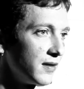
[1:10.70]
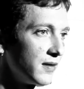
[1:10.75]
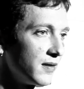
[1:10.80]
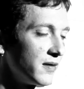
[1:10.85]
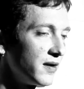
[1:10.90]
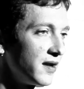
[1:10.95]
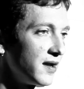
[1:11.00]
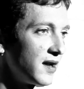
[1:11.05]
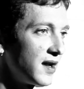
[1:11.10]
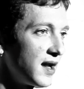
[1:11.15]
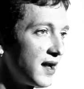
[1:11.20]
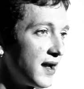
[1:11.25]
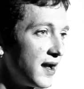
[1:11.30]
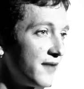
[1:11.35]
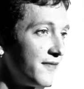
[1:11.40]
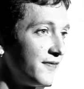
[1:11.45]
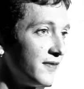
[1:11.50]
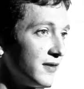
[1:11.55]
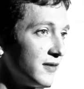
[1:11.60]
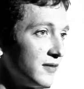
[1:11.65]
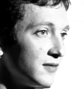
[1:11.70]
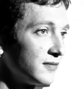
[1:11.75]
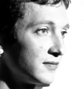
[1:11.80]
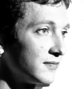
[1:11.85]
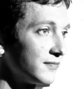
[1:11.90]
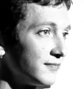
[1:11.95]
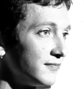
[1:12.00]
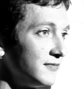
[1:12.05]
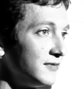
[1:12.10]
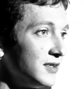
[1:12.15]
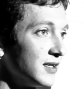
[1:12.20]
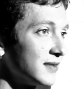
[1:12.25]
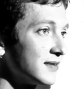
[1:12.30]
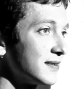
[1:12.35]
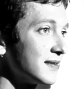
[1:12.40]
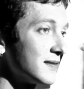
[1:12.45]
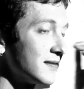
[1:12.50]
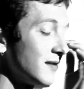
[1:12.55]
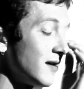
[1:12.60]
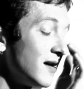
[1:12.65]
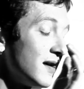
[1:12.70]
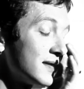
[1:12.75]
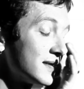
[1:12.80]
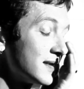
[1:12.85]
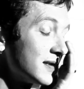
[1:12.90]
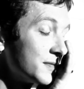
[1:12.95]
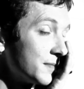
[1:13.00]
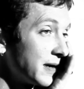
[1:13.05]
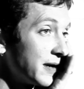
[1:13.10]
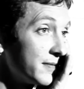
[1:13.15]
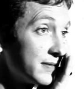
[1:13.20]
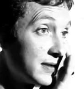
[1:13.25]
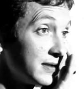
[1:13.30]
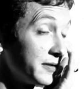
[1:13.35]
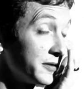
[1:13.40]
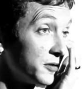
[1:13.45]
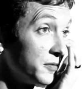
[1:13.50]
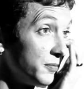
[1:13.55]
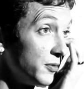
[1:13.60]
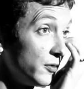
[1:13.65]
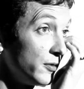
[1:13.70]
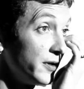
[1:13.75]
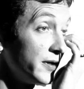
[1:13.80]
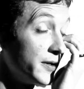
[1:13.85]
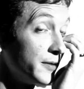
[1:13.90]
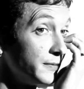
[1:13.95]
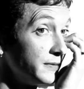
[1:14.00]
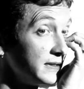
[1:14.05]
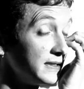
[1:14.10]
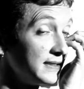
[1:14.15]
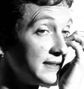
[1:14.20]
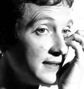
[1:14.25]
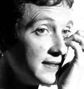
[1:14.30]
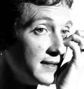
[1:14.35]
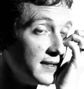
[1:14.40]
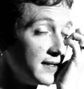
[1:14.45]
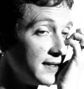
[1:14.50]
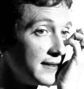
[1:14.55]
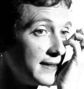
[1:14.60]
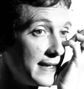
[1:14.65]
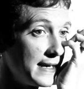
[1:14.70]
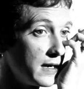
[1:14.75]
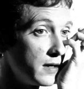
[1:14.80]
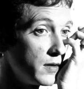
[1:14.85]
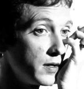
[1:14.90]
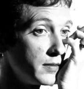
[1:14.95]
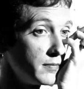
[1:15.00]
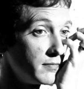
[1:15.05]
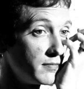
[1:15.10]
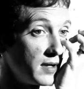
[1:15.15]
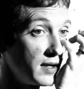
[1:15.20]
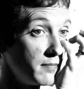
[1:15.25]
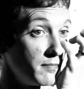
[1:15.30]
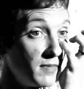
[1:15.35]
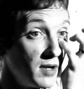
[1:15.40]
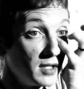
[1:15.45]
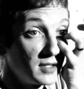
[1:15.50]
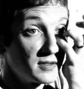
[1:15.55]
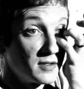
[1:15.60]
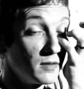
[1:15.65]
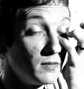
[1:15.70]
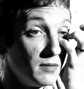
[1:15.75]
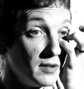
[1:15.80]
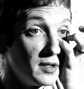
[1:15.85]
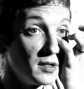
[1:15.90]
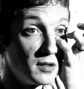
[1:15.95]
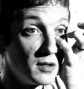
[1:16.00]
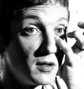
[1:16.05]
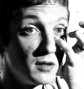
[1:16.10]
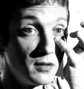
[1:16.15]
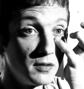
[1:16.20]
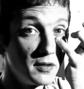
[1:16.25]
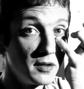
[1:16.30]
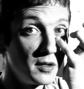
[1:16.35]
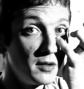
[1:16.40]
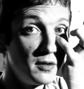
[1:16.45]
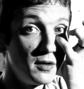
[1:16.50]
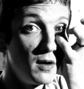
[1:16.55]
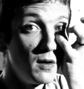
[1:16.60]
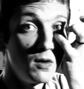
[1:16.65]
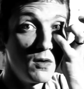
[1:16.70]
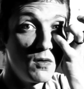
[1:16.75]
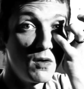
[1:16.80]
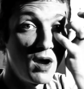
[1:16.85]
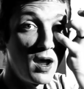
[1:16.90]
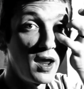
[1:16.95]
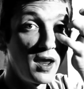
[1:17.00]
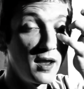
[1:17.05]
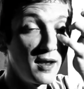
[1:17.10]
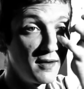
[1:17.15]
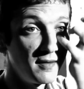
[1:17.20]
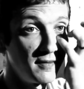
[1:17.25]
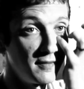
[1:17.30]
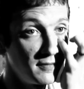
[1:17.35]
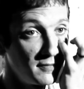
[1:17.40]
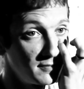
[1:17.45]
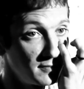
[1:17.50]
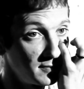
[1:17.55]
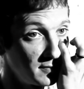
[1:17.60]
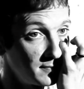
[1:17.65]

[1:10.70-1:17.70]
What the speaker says: You know, I feel just as lost as when I was a little boy, only now I'm not so little, you know, and